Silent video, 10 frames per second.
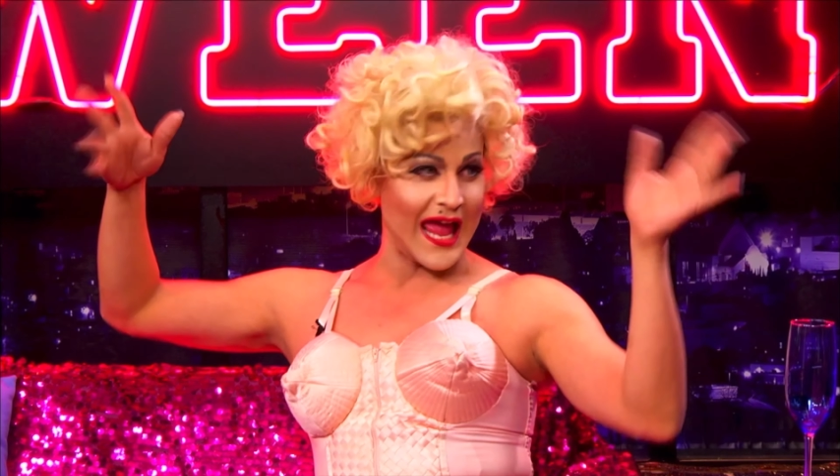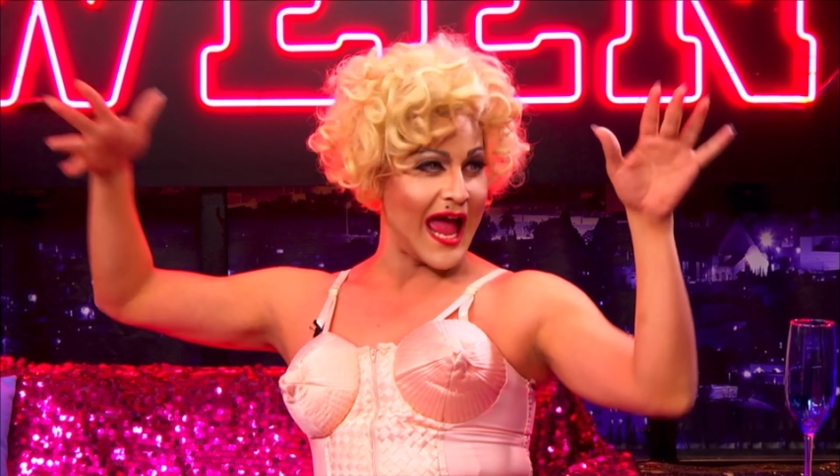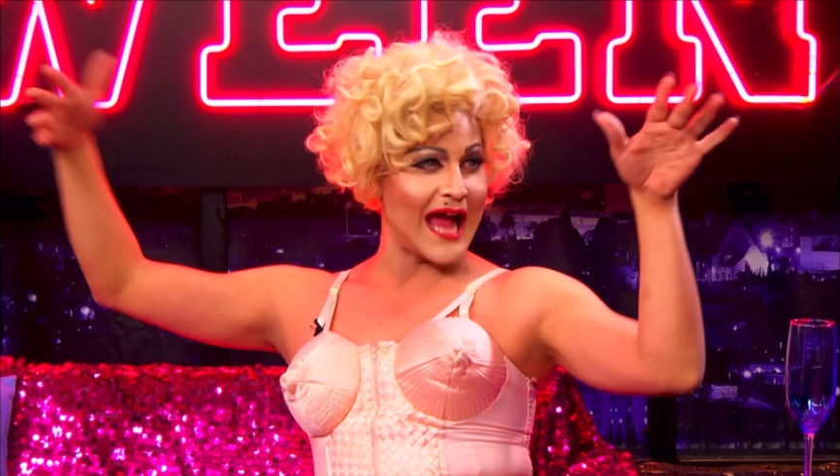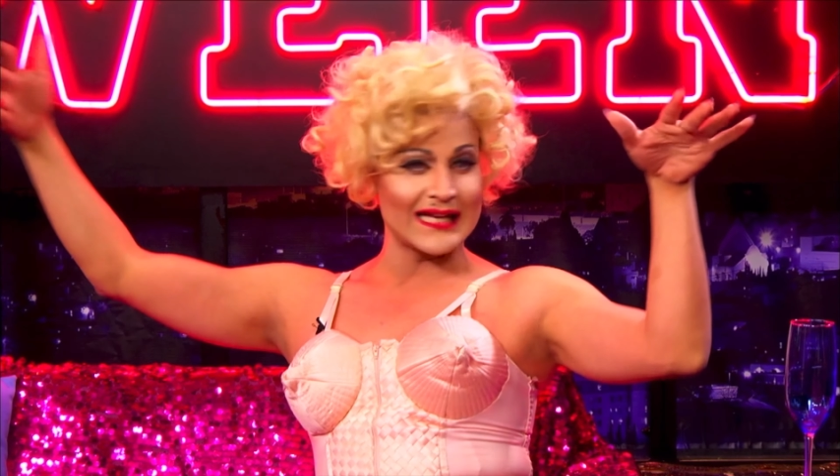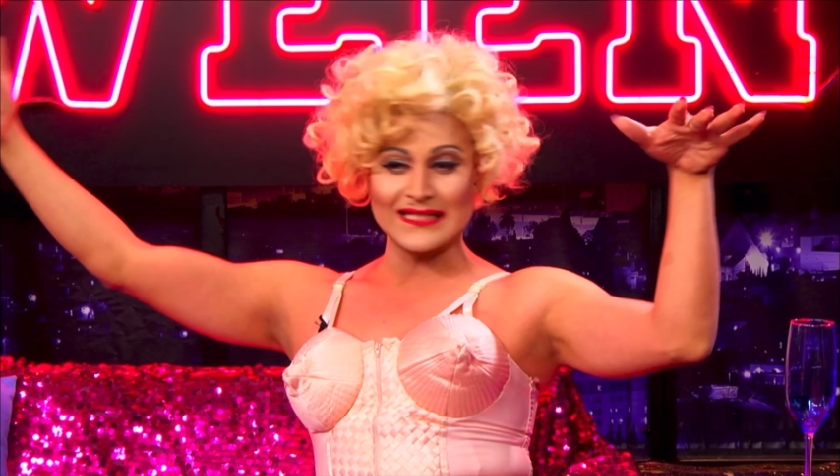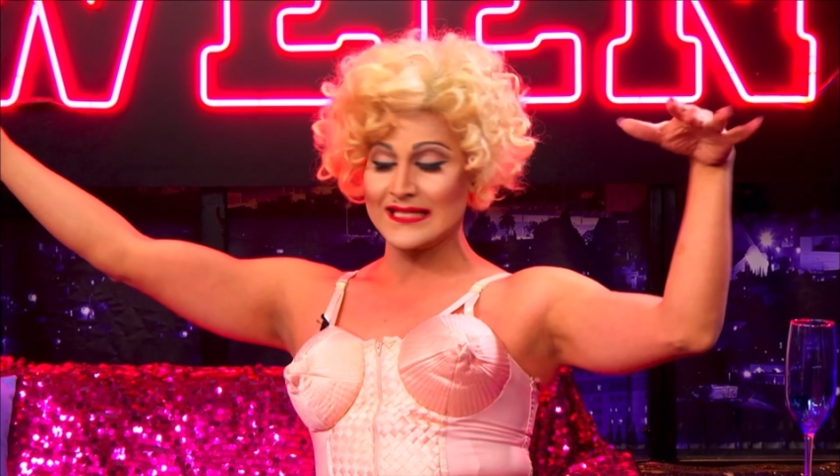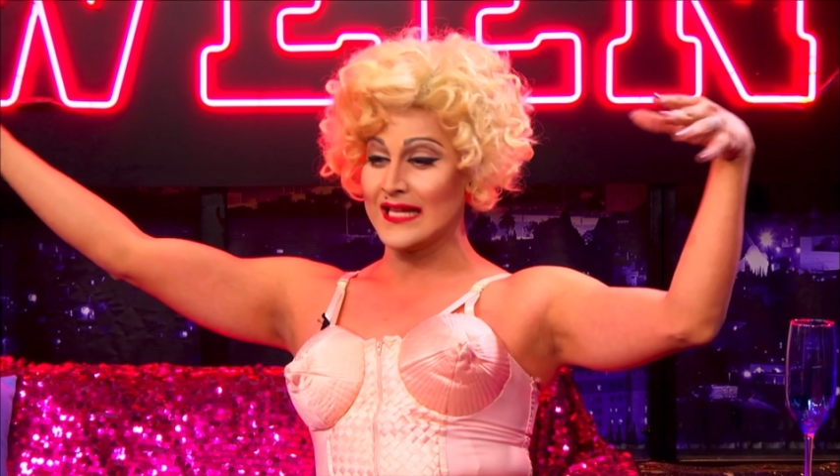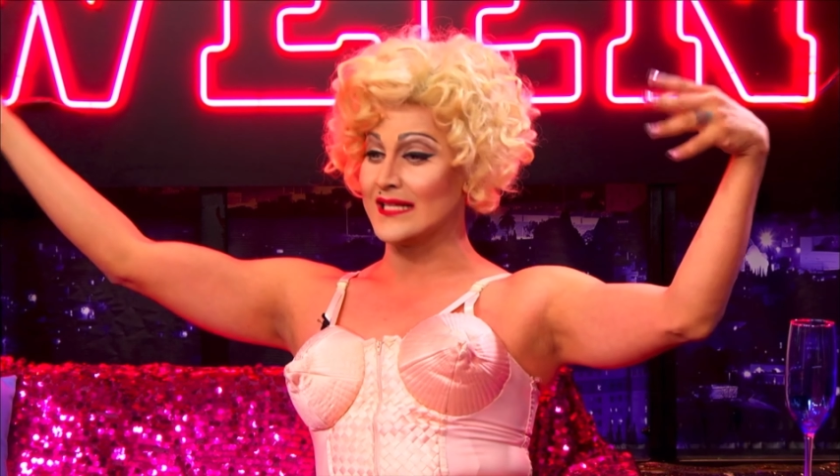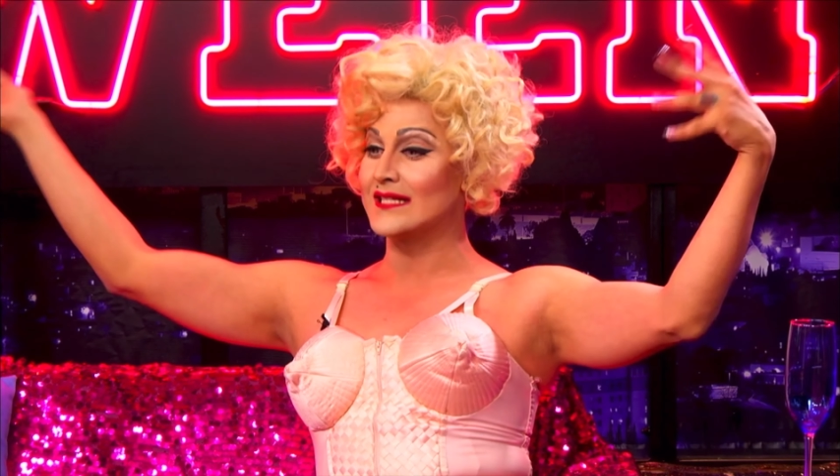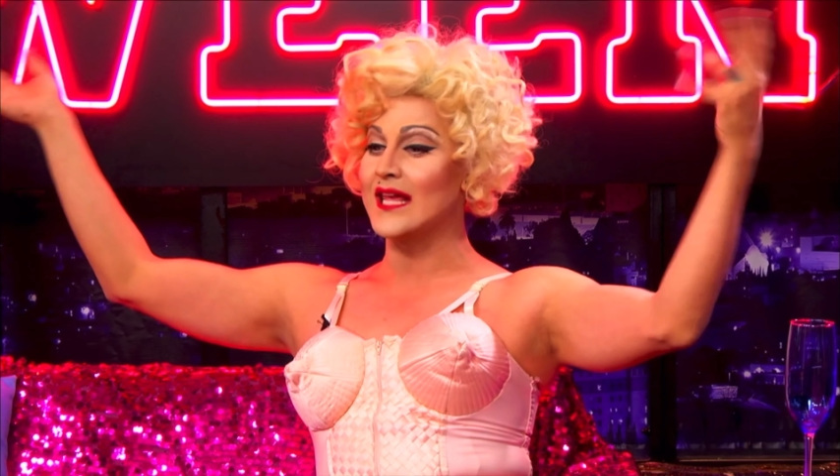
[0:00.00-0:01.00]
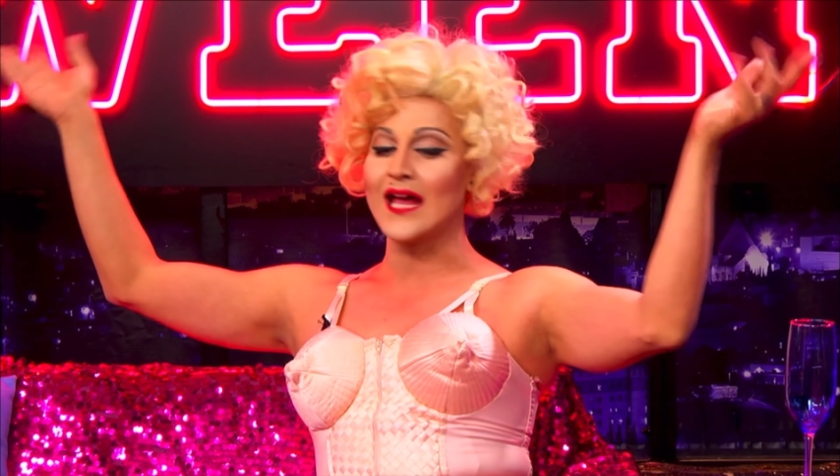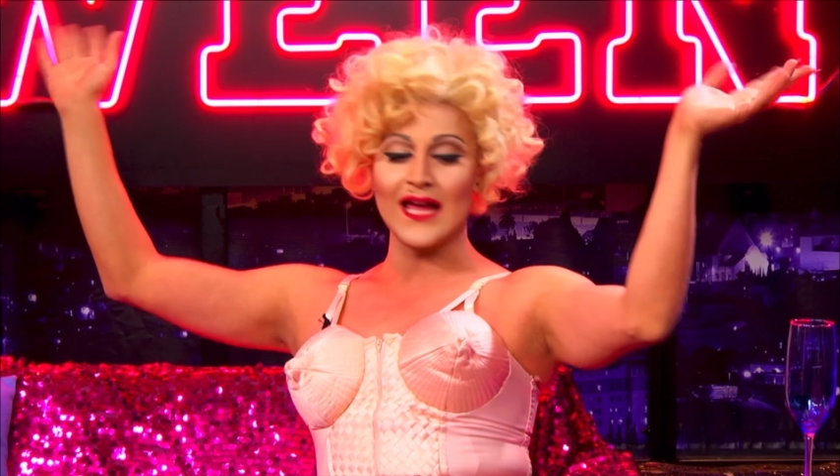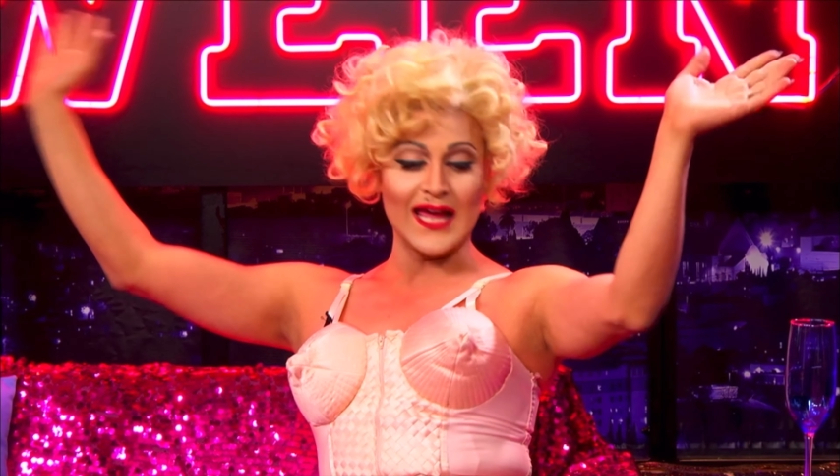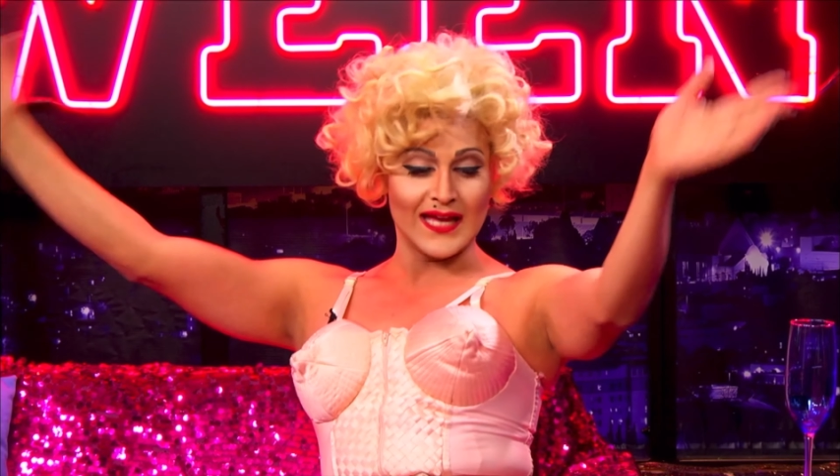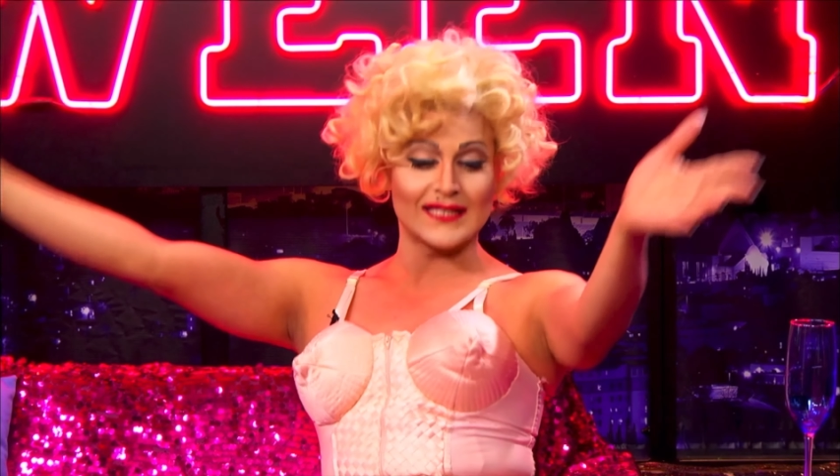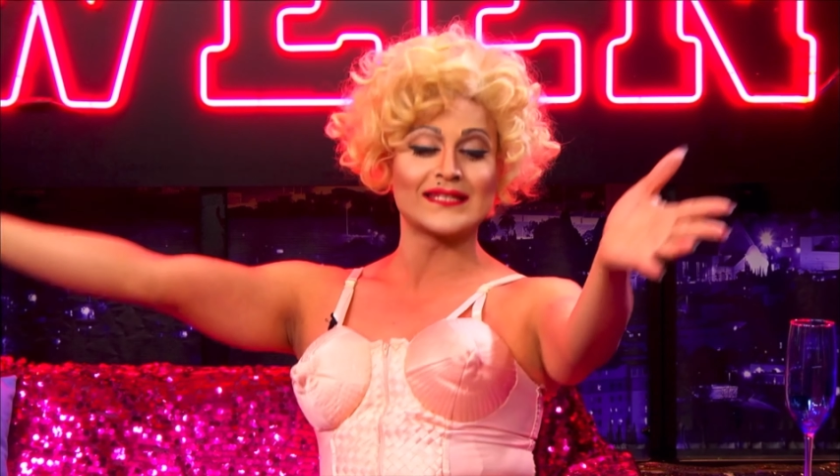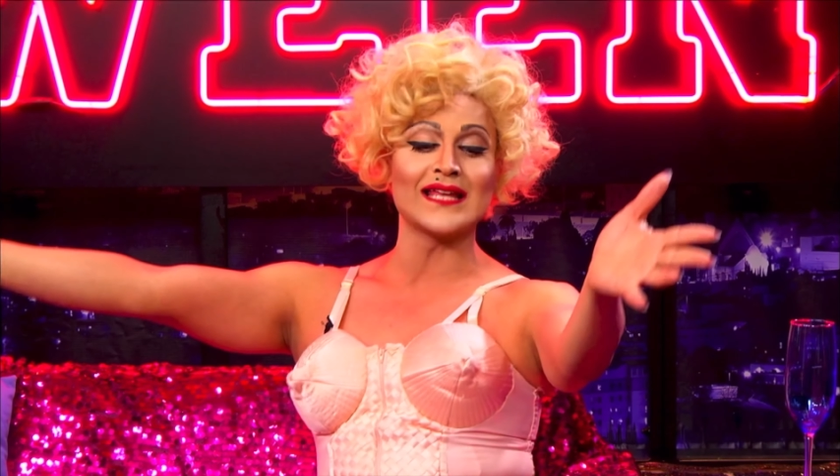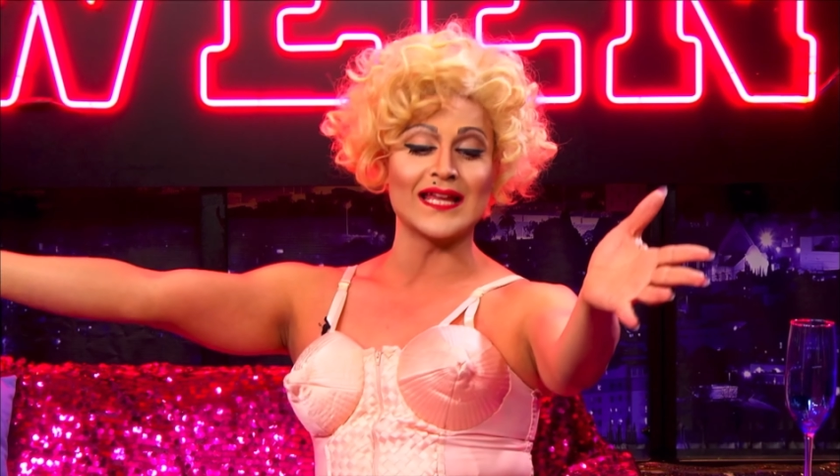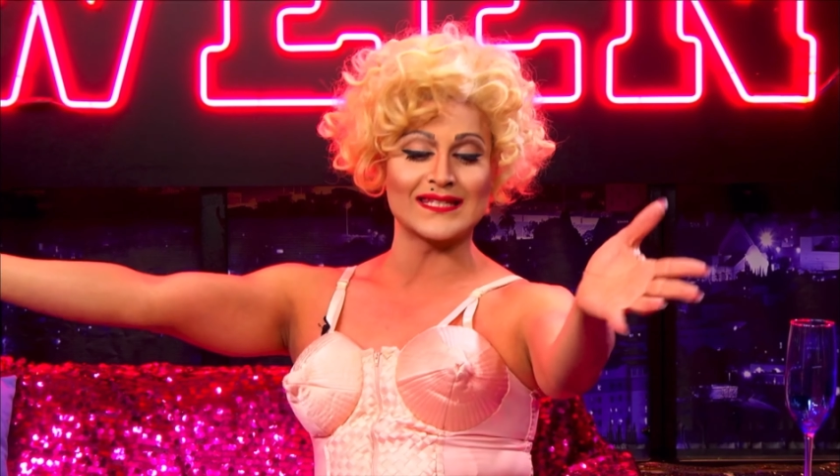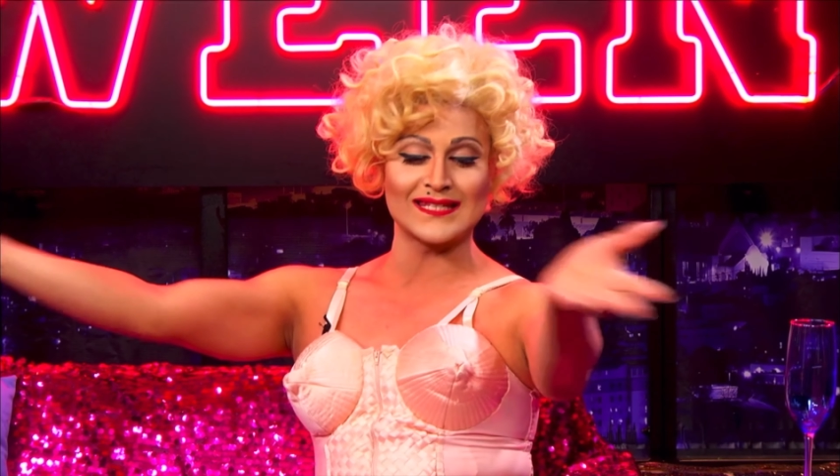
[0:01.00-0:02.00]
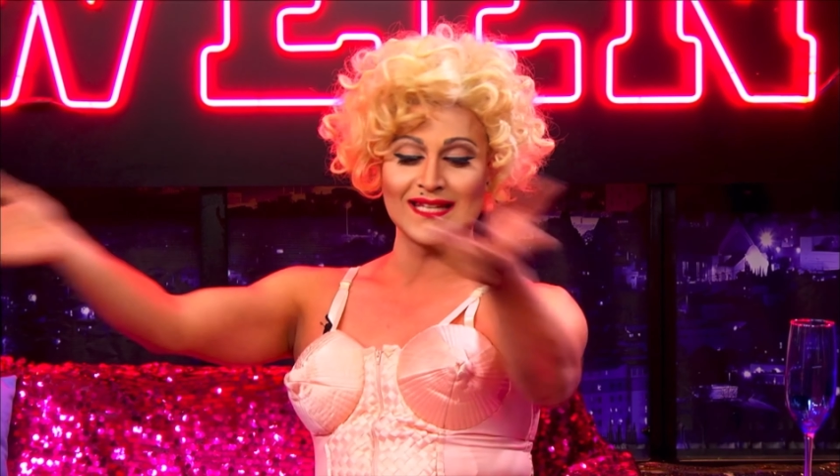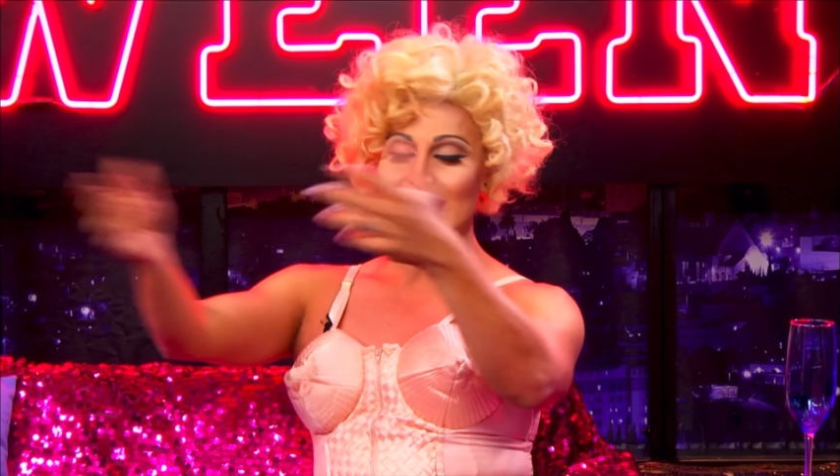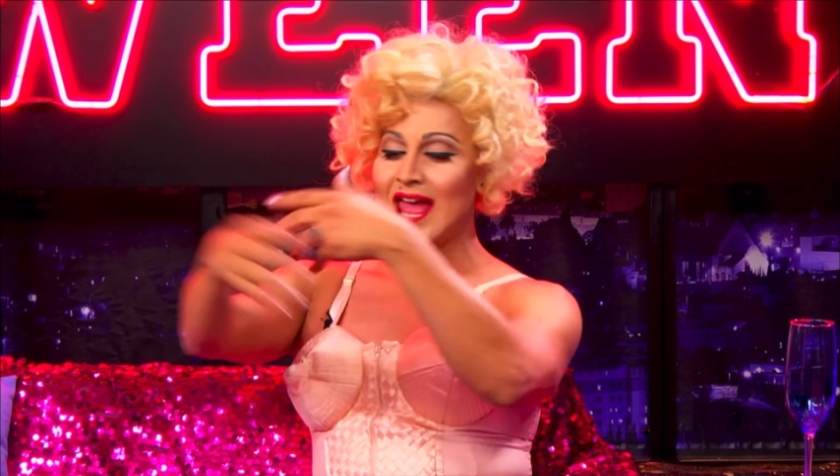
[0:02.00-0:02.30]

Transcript: accents, excess,